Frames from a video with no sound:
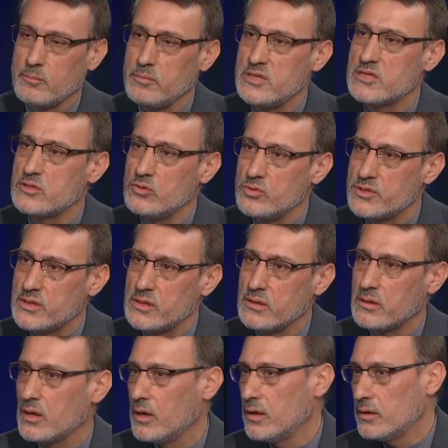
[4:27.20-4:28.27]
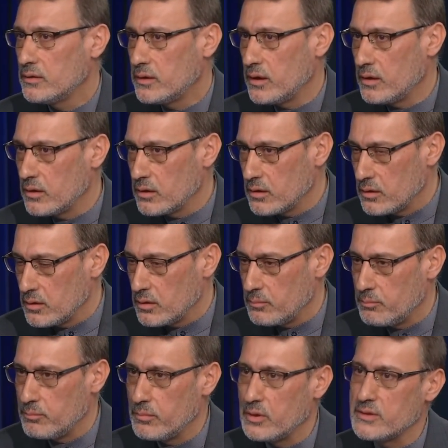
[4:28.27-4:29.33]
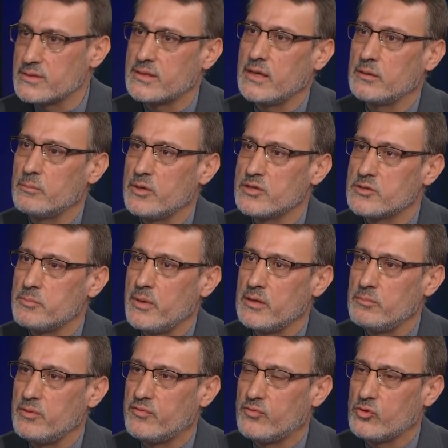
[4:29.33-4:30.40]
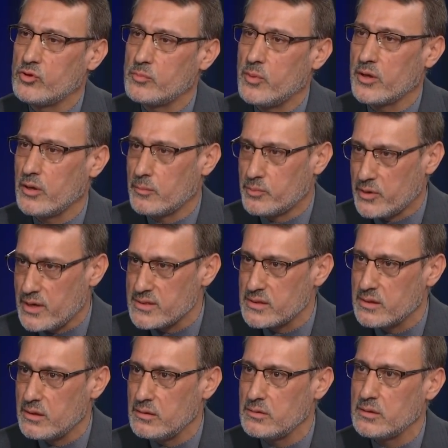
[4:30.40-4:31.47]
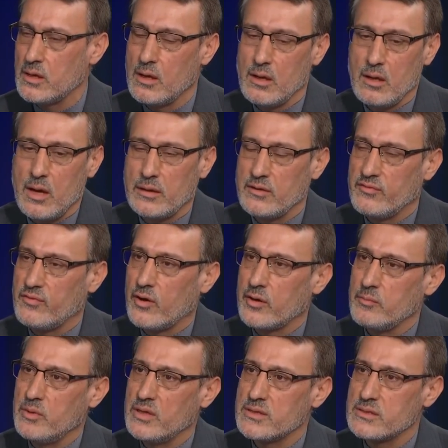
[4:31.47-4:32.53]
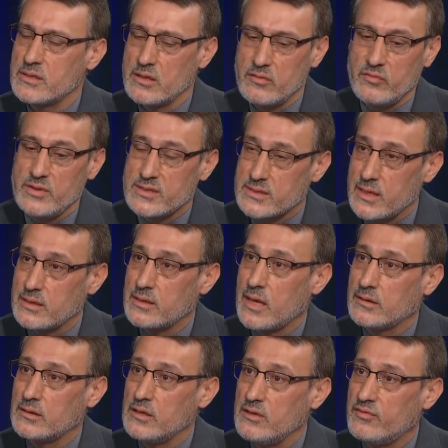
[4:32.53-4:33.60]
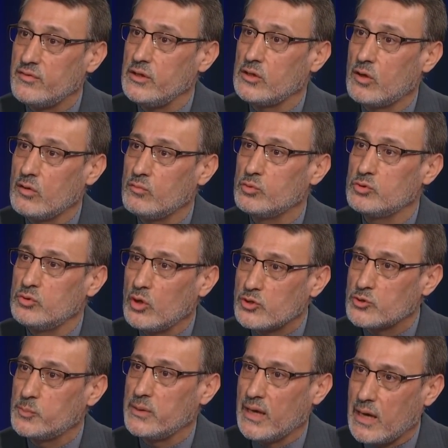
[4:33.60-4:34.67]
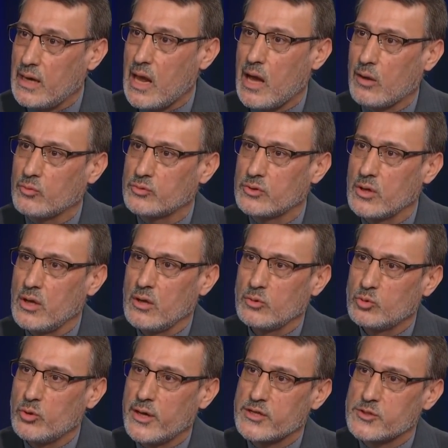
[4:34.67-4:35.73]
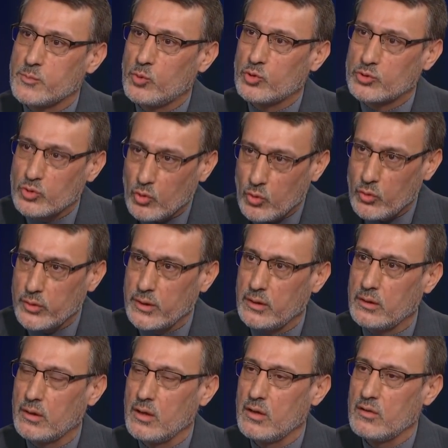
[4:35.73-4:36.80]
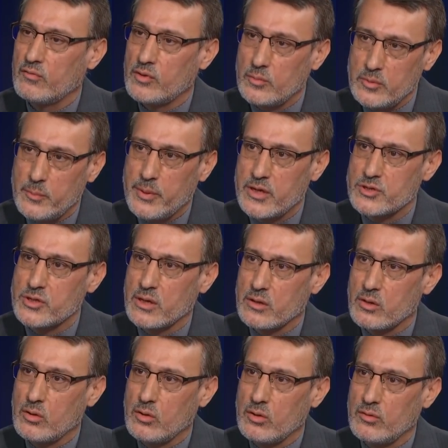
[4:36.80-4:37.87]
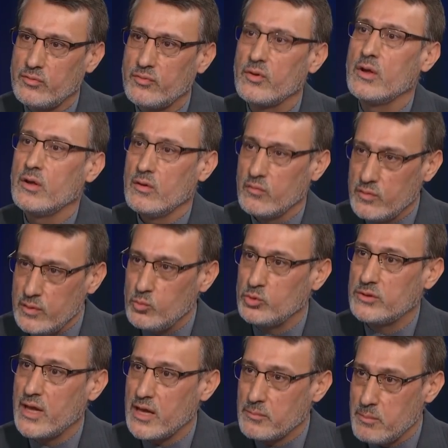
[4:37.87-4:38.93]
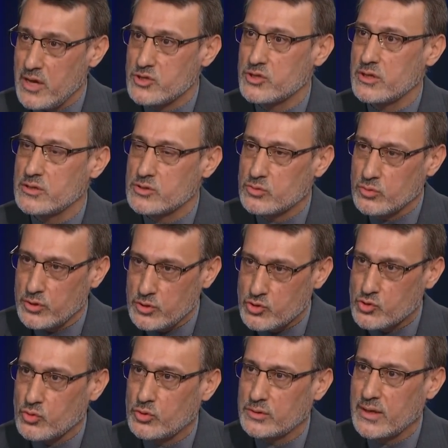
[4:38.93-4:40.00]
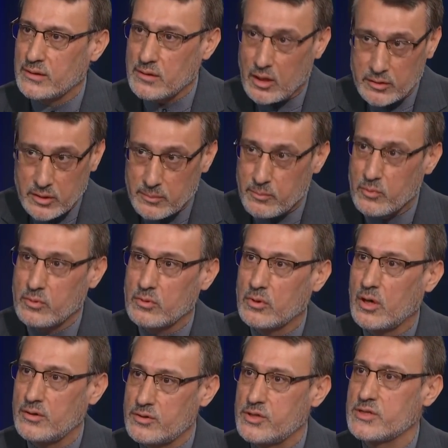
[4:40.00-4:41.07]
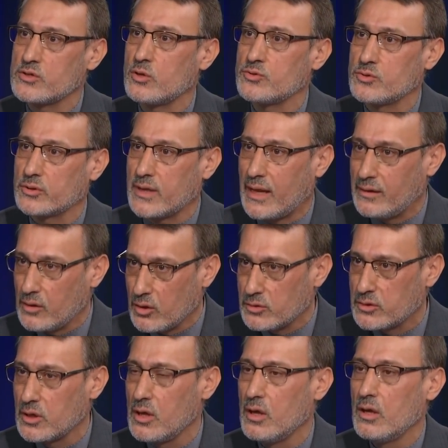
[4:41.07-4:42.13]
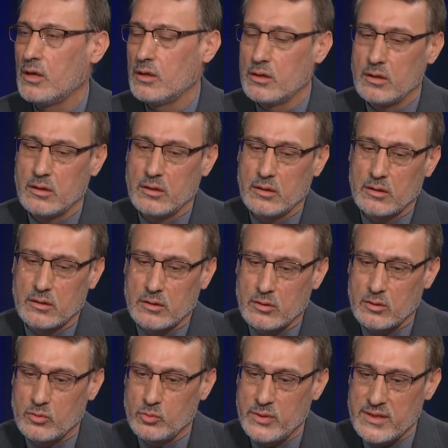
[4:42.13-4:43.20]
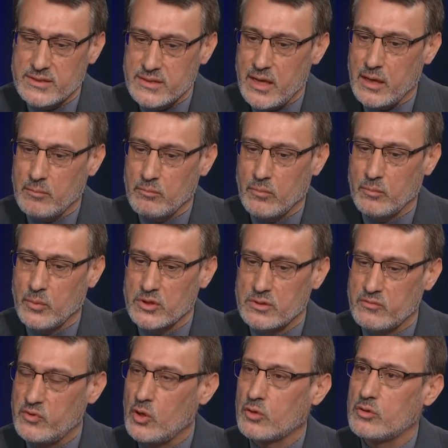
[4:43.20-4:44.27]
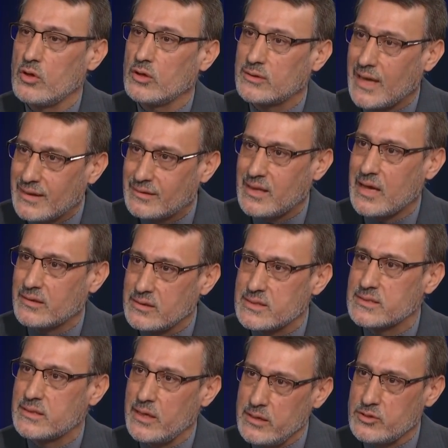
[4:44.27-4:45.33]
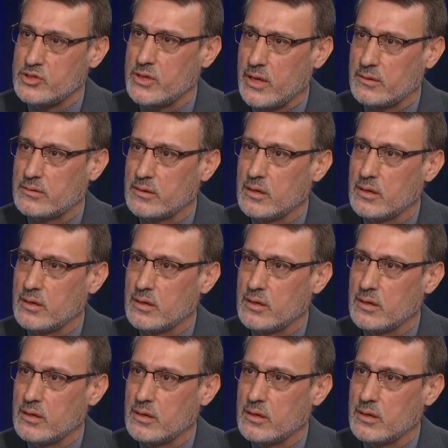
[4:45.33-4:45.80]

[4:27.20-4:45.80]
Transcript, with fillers: misusing the uh, statements made before by our president and the foreign minister. We said that if Iran would not be allowed to export oil from the Persian Gulf, we would take measures to ensure that other countries also cannot uh, do the same. But we are not at that stage yet.